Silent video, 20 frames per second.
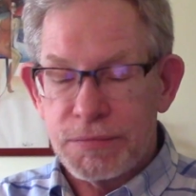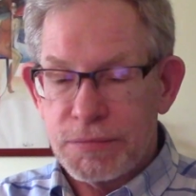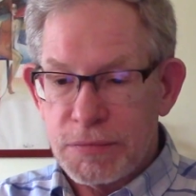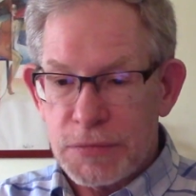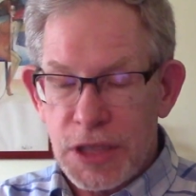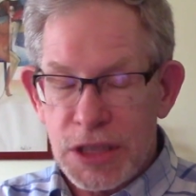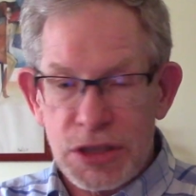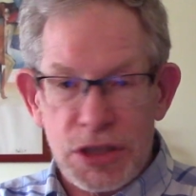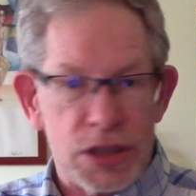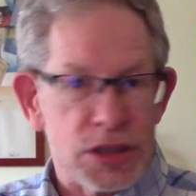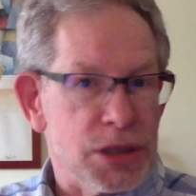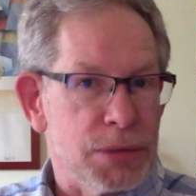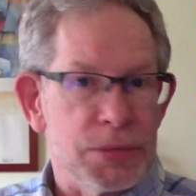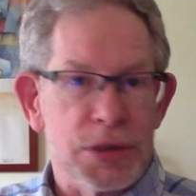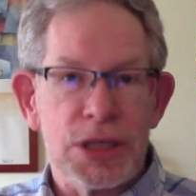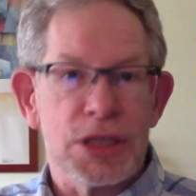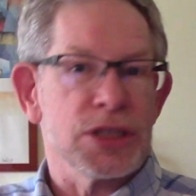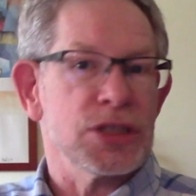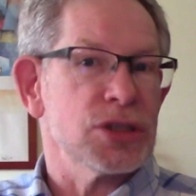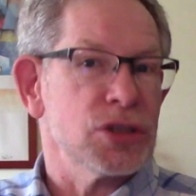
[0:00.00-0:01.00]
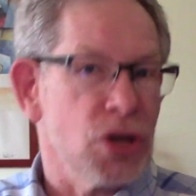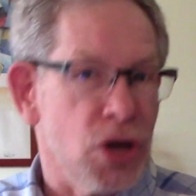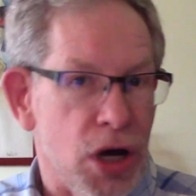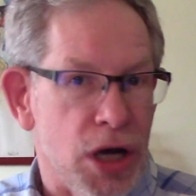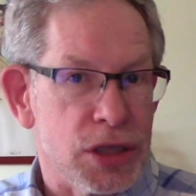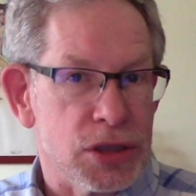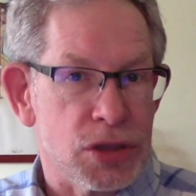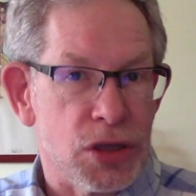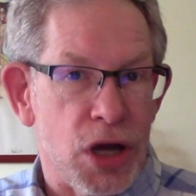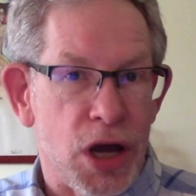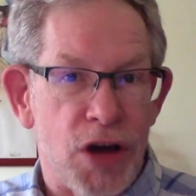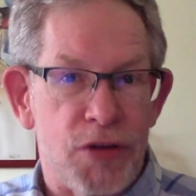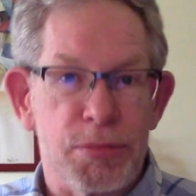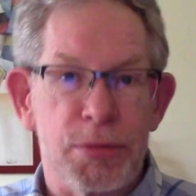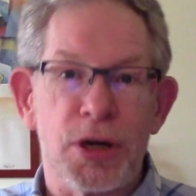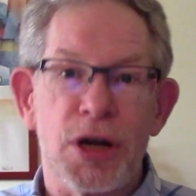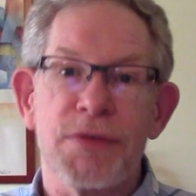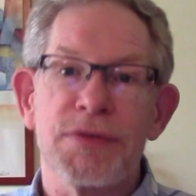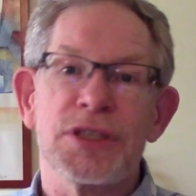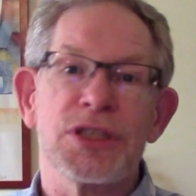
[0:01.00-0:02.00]
It's not something you just toss off,
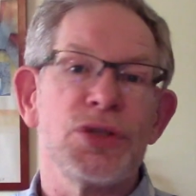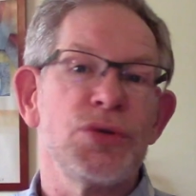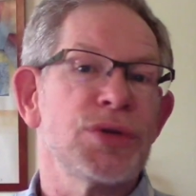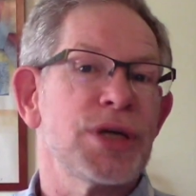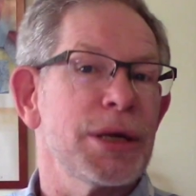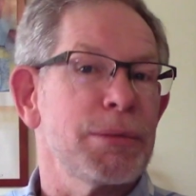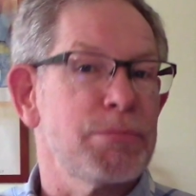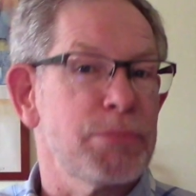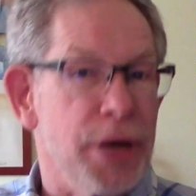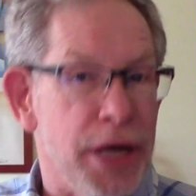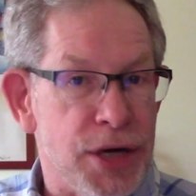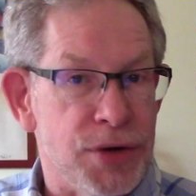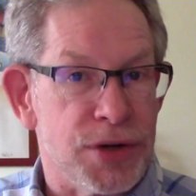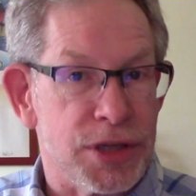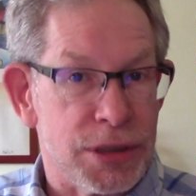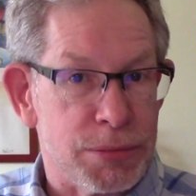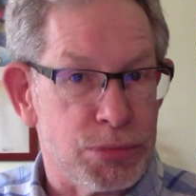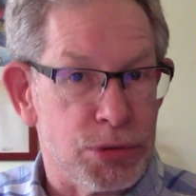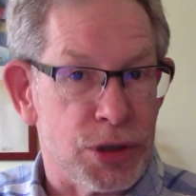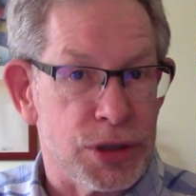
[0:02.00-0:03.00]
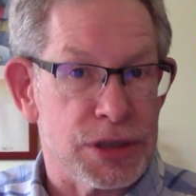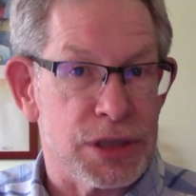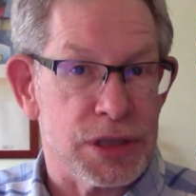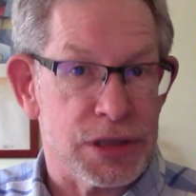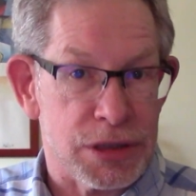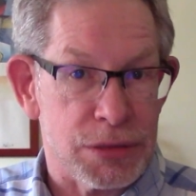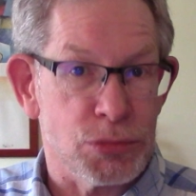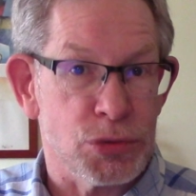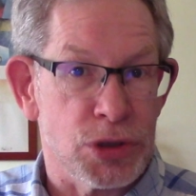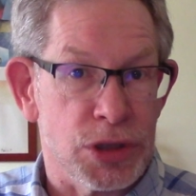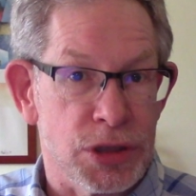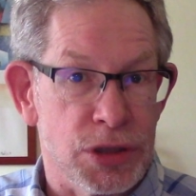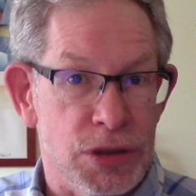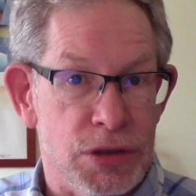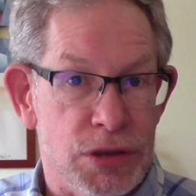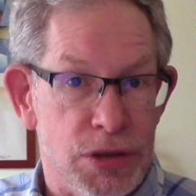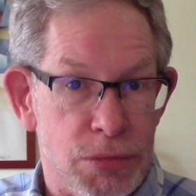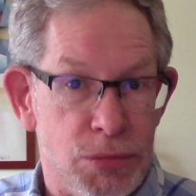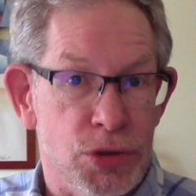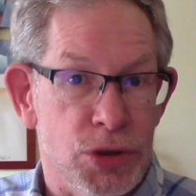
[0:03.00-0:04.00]
but obviously you get better at the process the
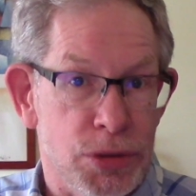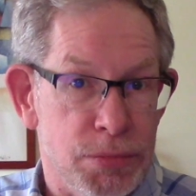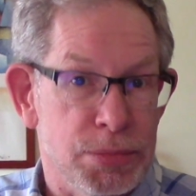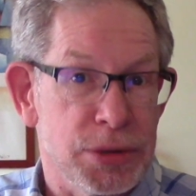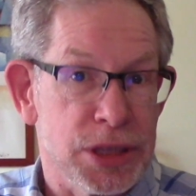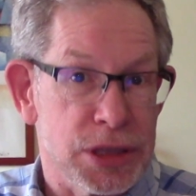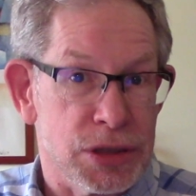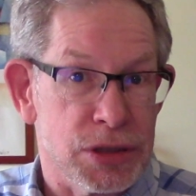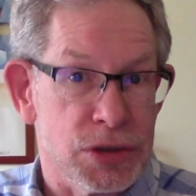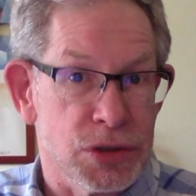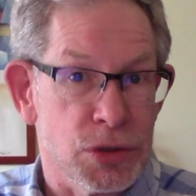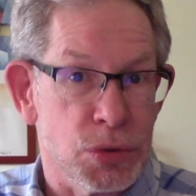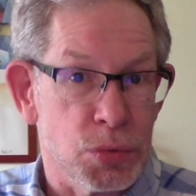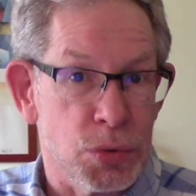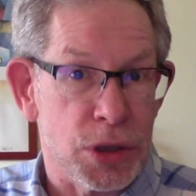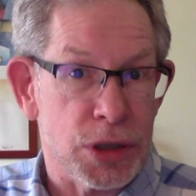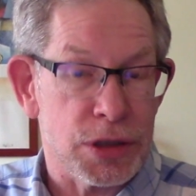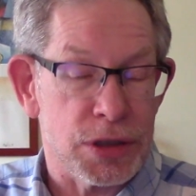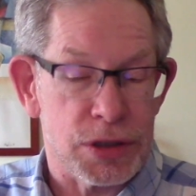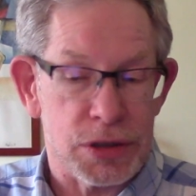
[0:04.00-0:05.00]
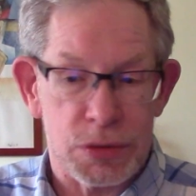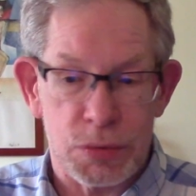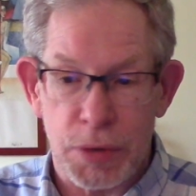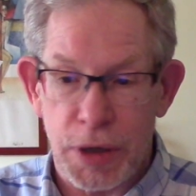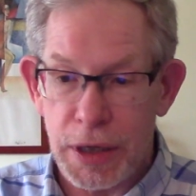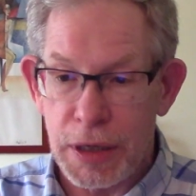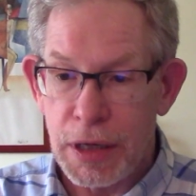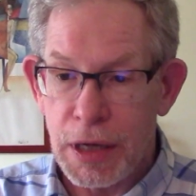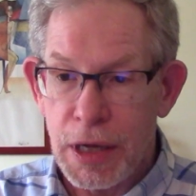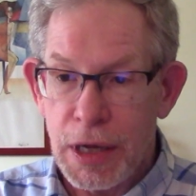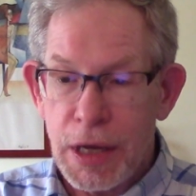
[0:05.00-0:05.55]
more pieces you work this way.